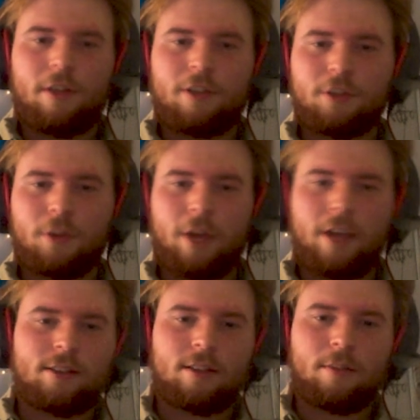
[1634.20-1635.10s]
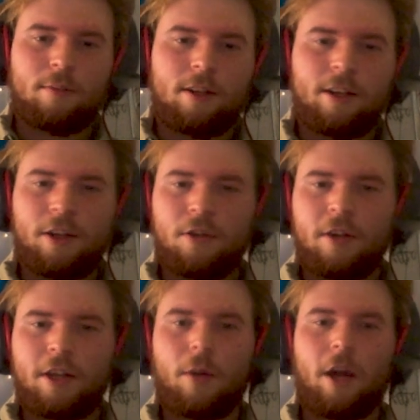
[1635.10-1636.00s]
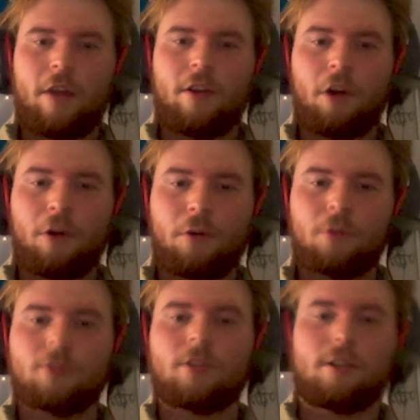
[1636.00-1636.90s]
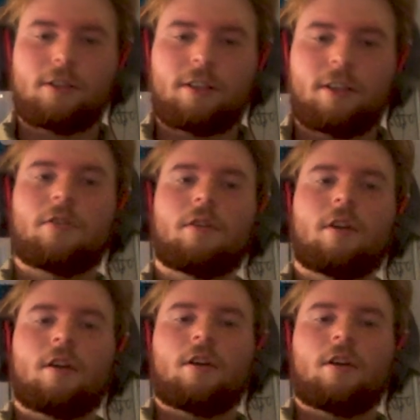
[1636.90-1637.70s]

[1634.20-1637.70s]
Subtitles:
way, it's a completely unique way. The locals are going to see you